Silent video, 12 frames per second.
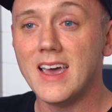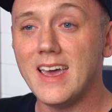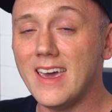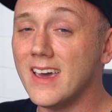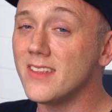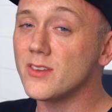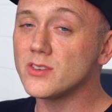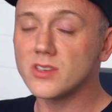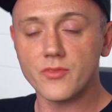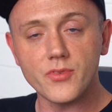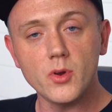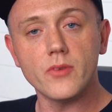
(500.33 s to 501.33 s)
And there's
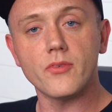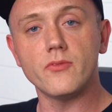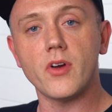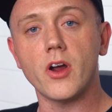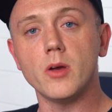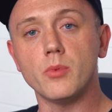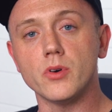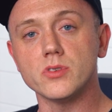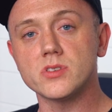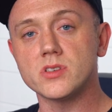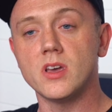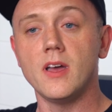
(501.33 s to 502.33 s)
a few different
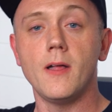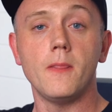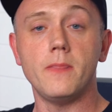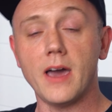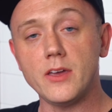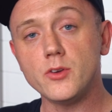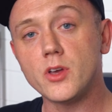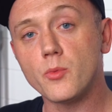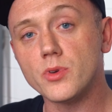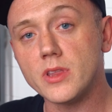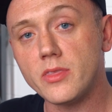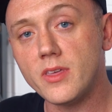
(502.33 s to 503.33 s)
variables that you can
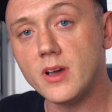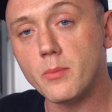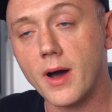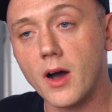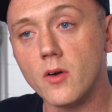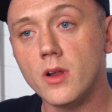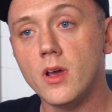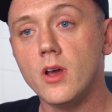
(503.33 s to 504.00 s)
really think about.